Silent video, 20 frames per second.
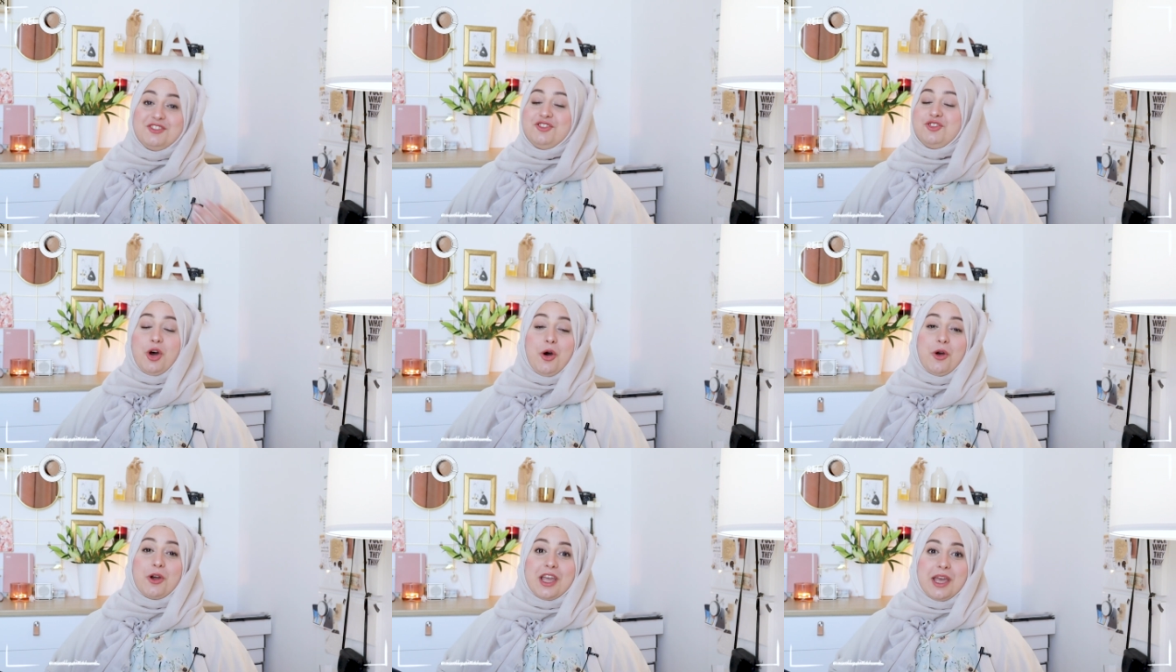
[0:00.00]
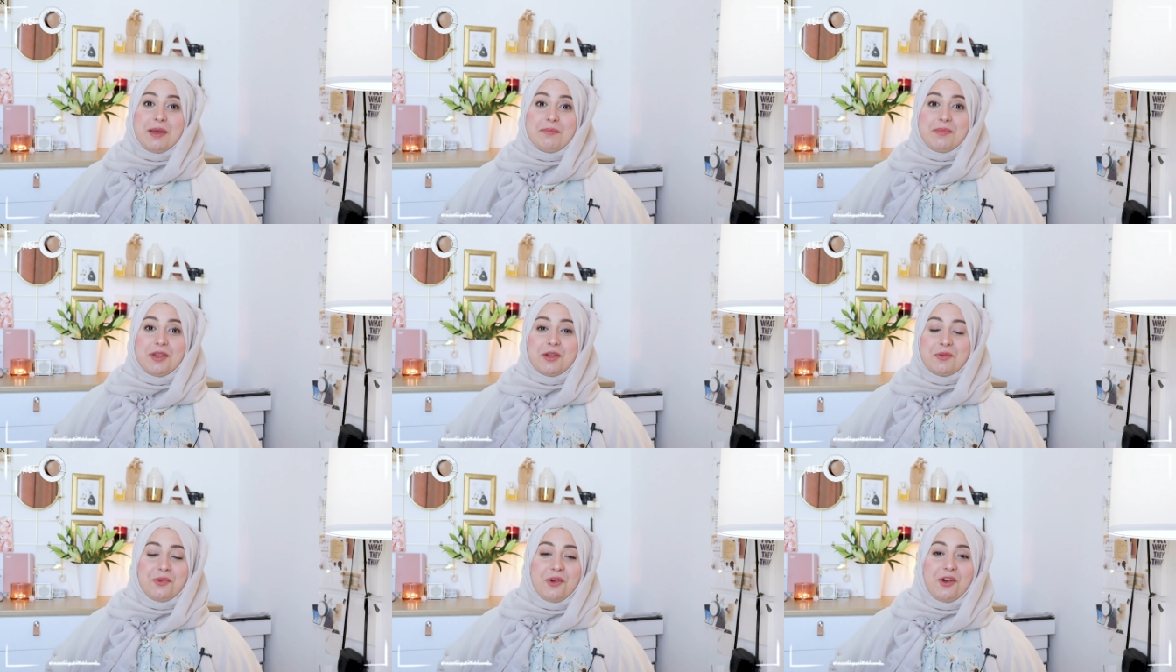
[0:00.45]
Don't get
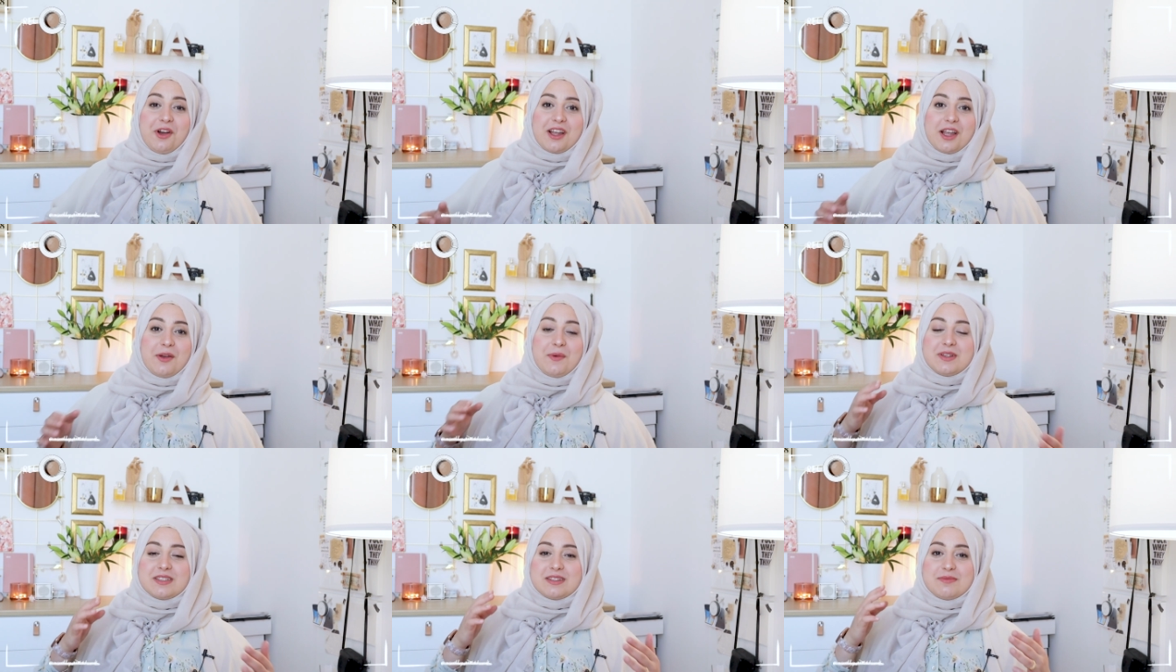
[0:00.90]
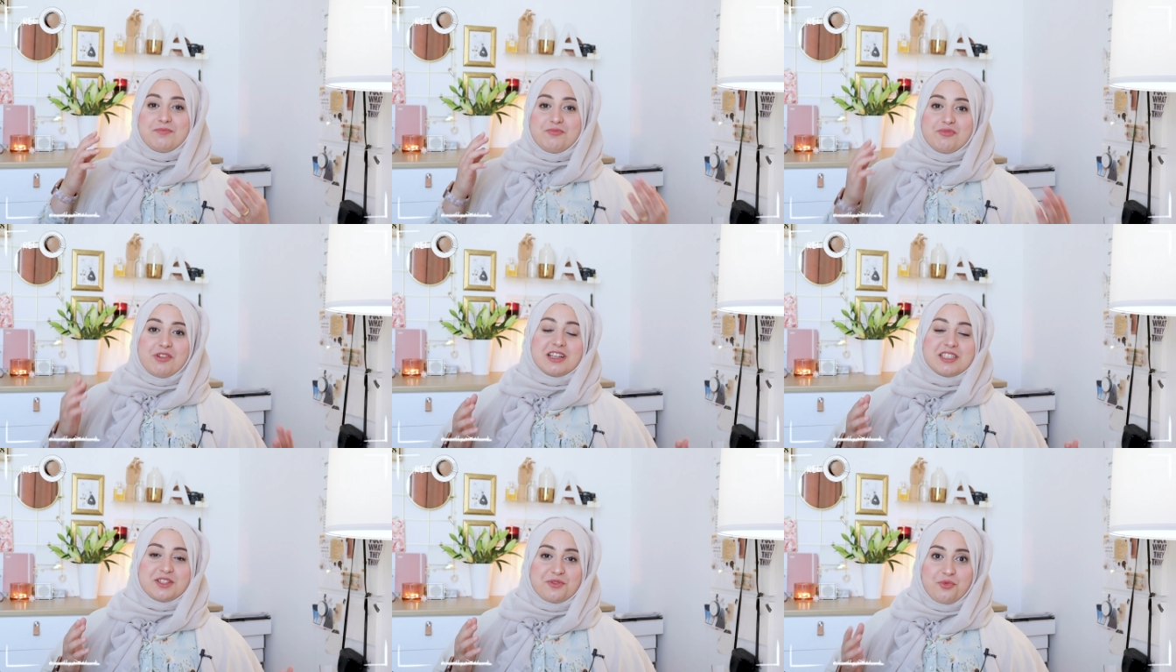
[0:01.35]
me wrong. It was
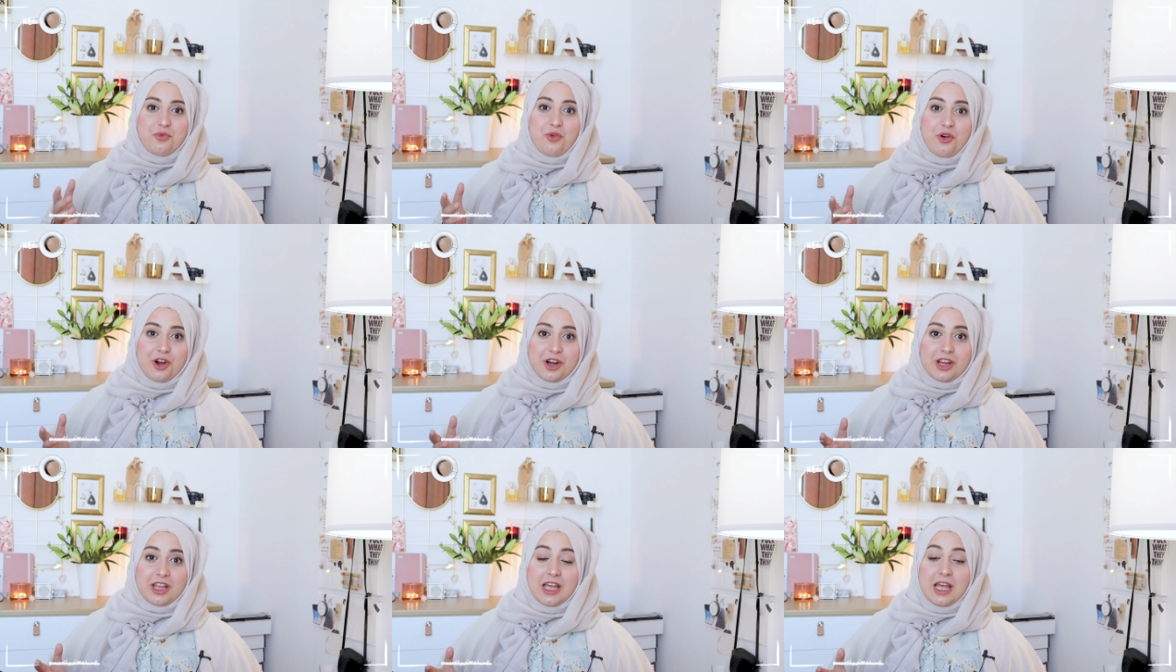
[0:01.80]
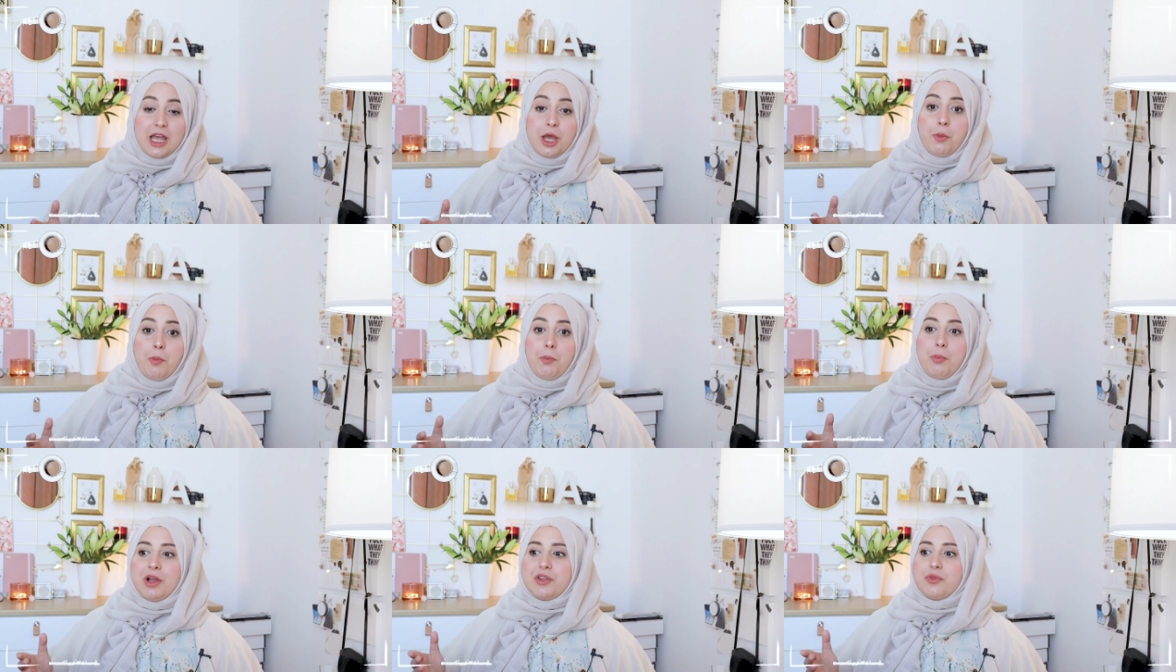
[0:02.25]
impressive work.
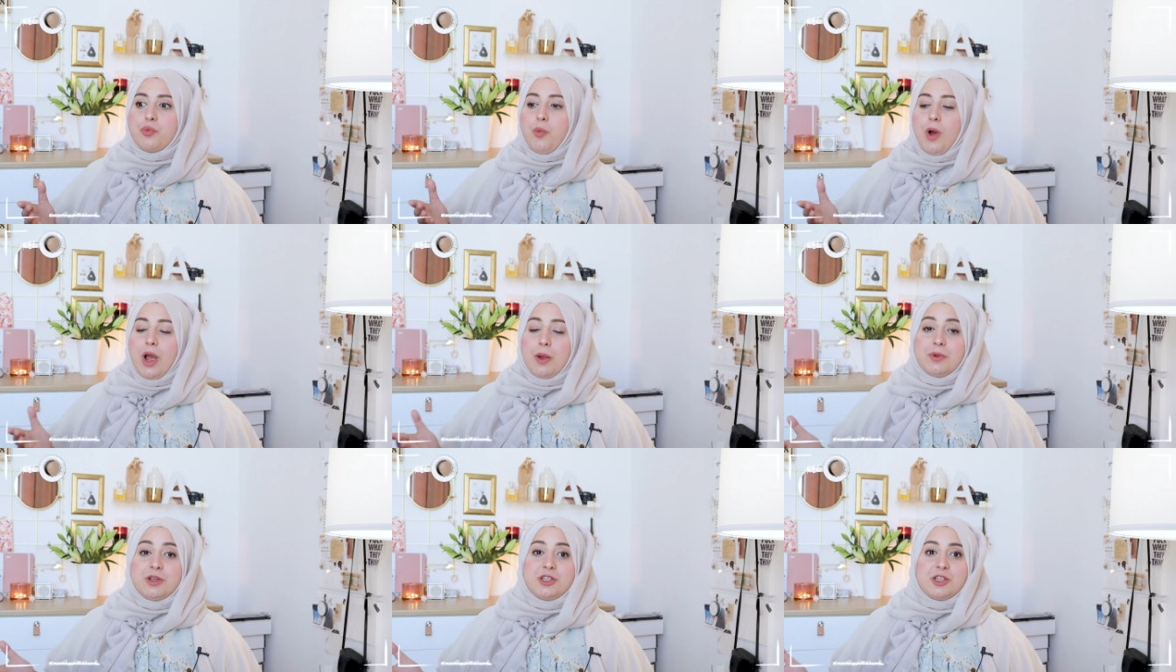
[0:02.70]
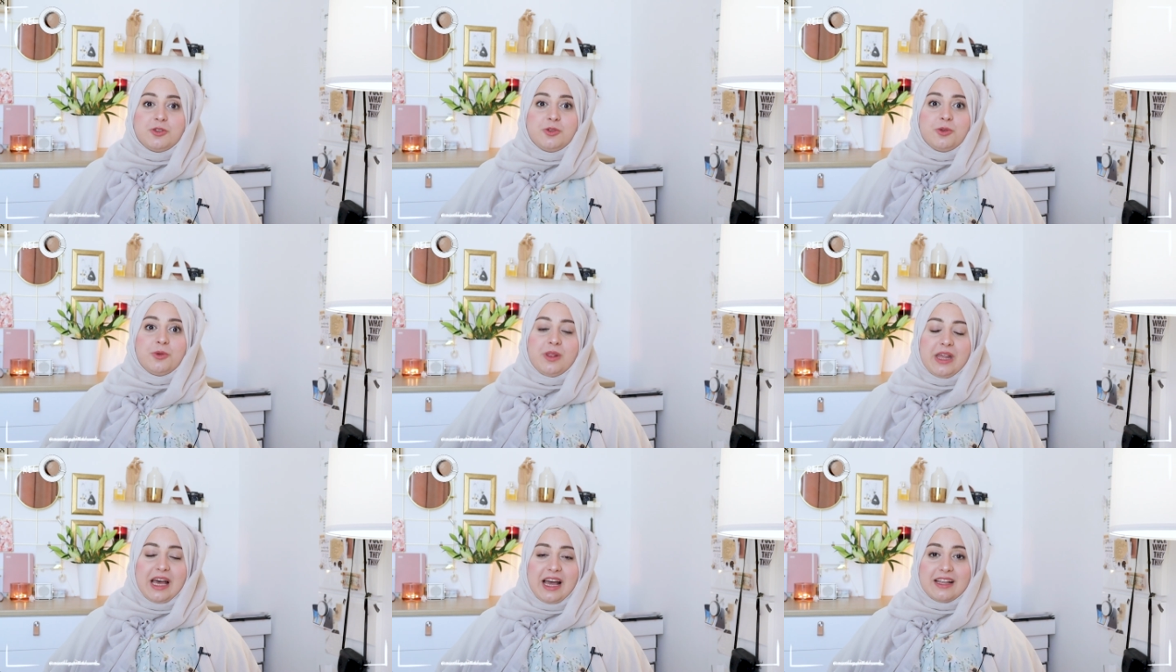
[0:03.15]
But why would you
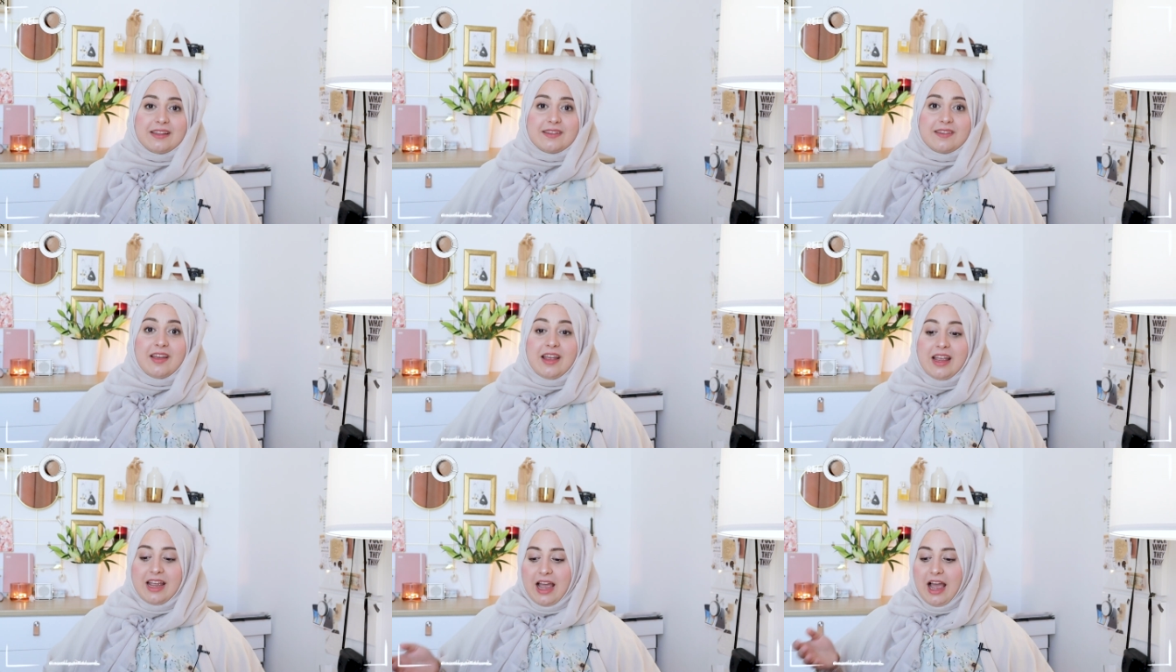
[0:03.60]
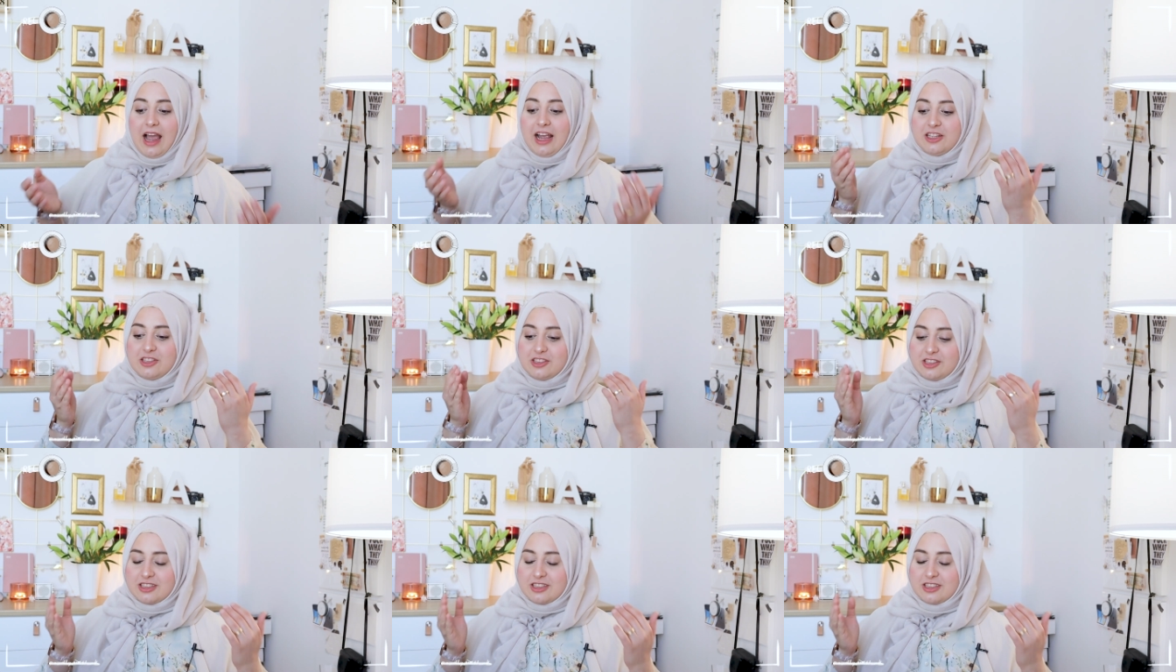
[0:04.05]
do that? It's